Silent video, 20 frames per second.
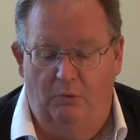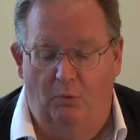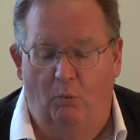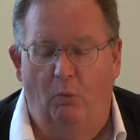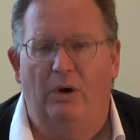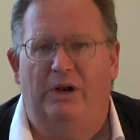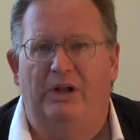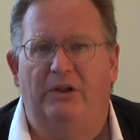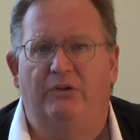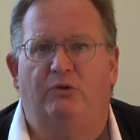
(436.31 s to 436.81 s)

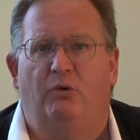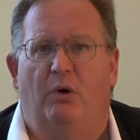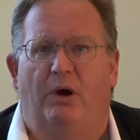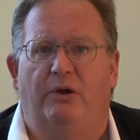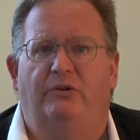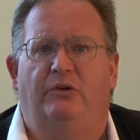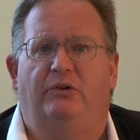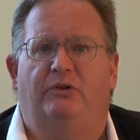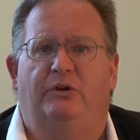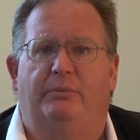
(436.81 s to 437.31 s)
What is
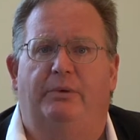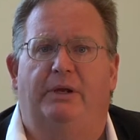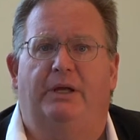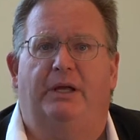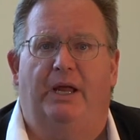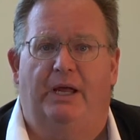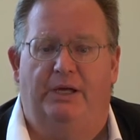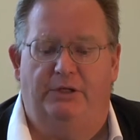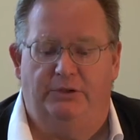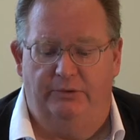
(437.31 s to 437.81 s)
crisis
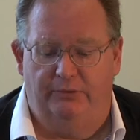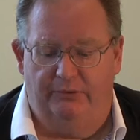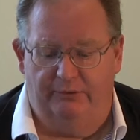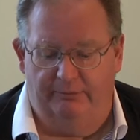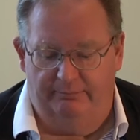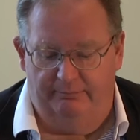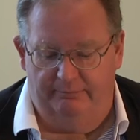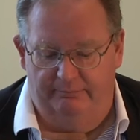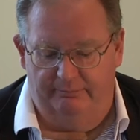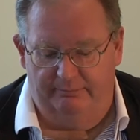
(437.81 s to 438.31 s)

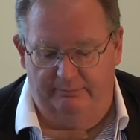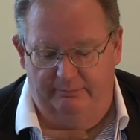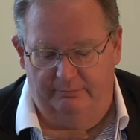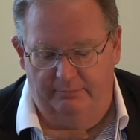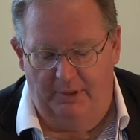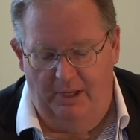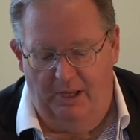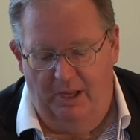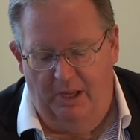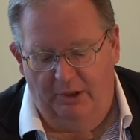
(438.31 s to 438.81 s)
communications?
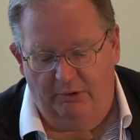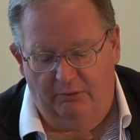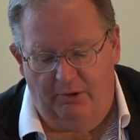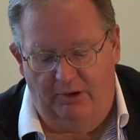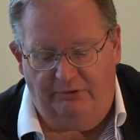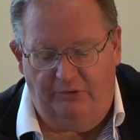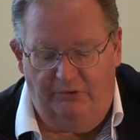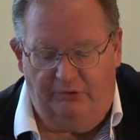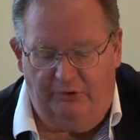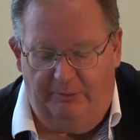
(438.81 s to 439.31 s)

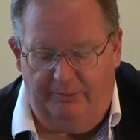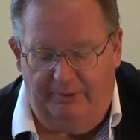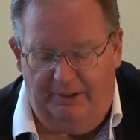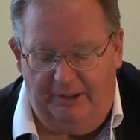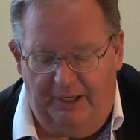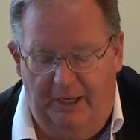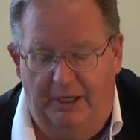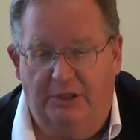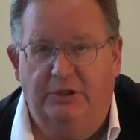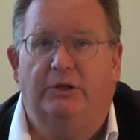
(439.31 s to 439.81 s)
Crisis
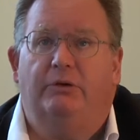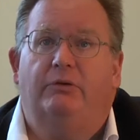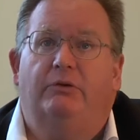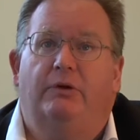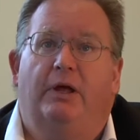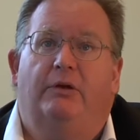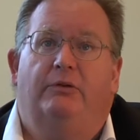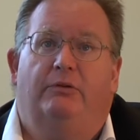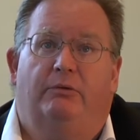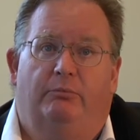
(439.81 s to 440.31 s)

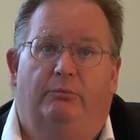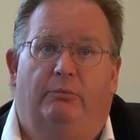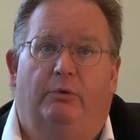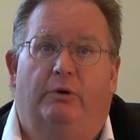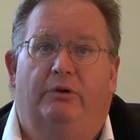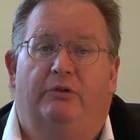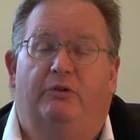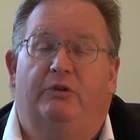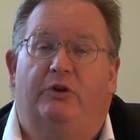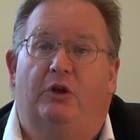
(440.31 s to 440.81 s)
communications,
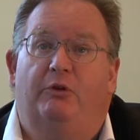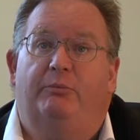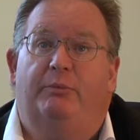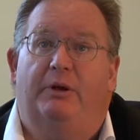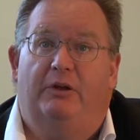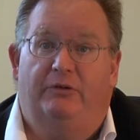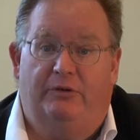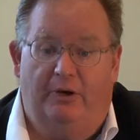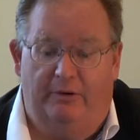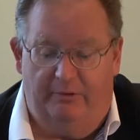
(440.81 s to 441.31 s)
excuse
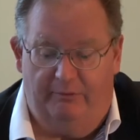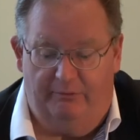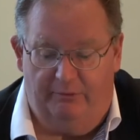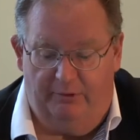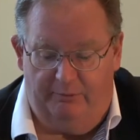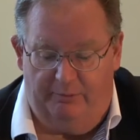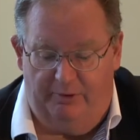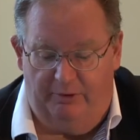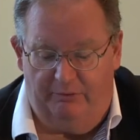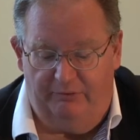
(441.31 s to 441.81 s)
me as I
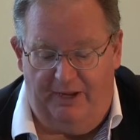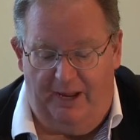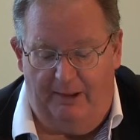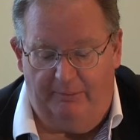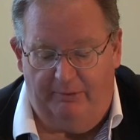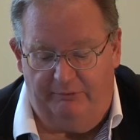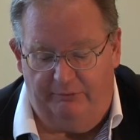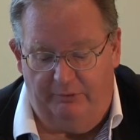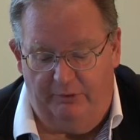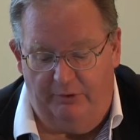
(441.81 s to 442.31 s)
refer to my own
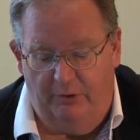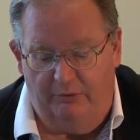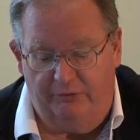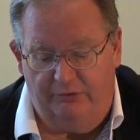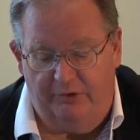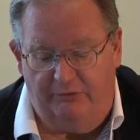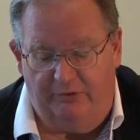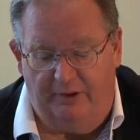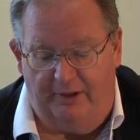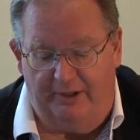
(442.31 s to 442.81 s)
tablet for
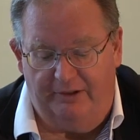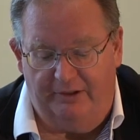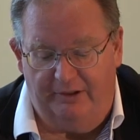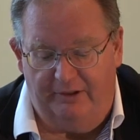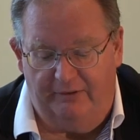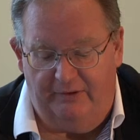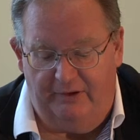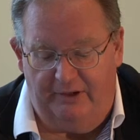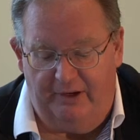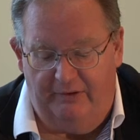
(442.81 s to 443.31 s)
notes because I like to
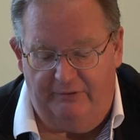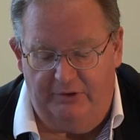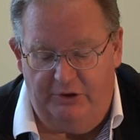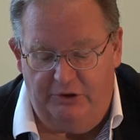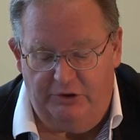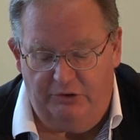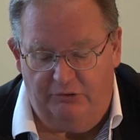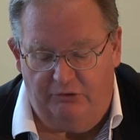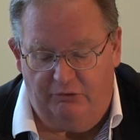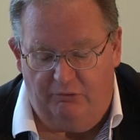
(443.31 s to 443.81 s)
get the
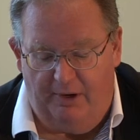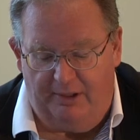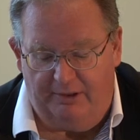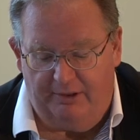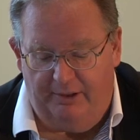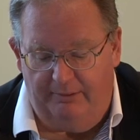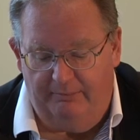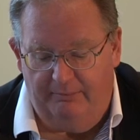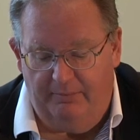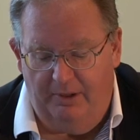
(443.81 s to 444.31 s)
definitions
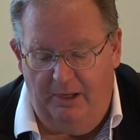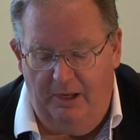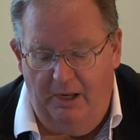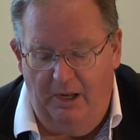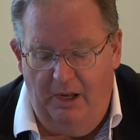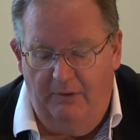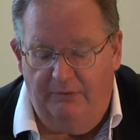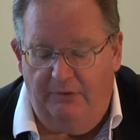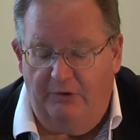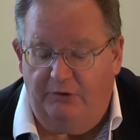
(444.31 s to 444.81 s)
correctly.
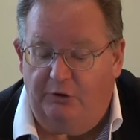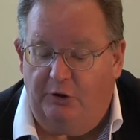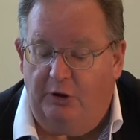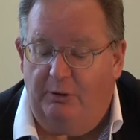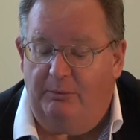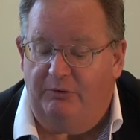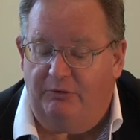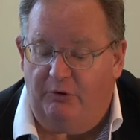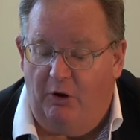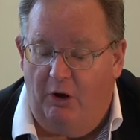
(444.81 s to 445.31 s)
The
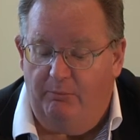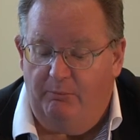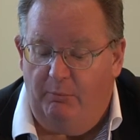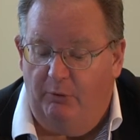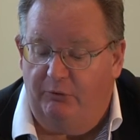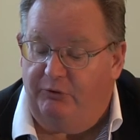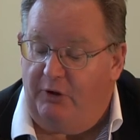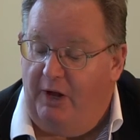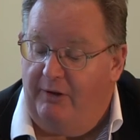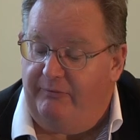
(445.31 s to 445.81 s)
term is
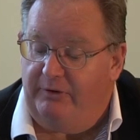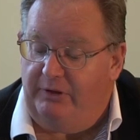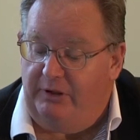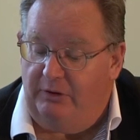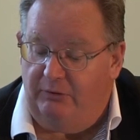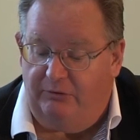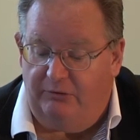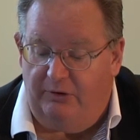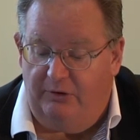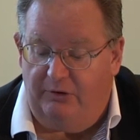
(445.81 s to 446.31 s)
most often
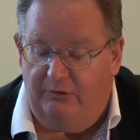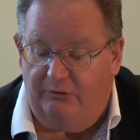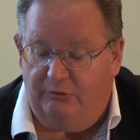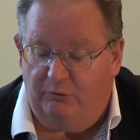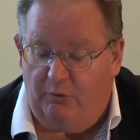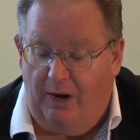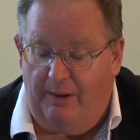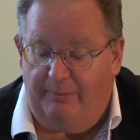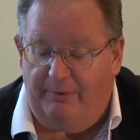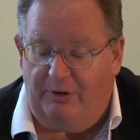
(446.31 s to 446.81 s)
used to
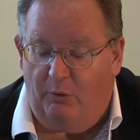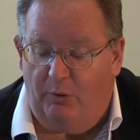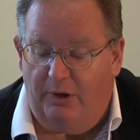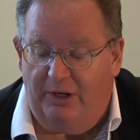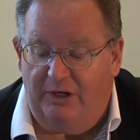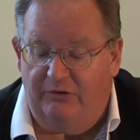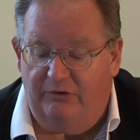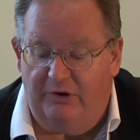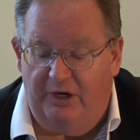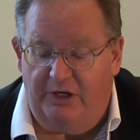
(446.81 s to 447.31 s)
describe an
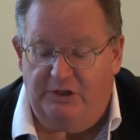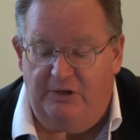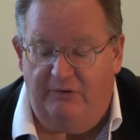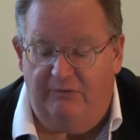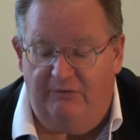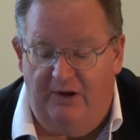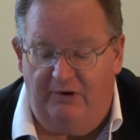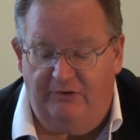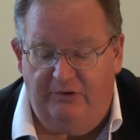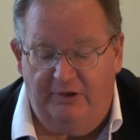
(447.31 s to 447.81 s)
organization
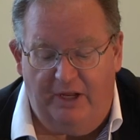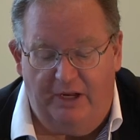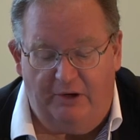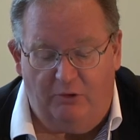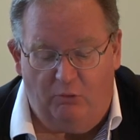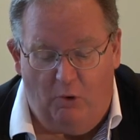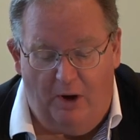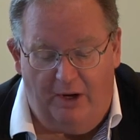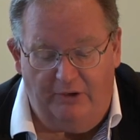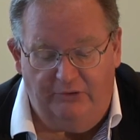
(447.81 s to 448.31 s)
facing a
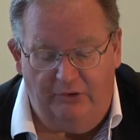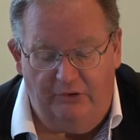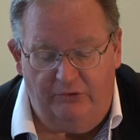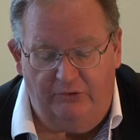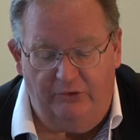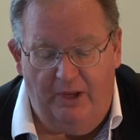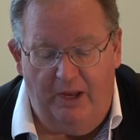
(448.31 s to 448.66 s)
crisis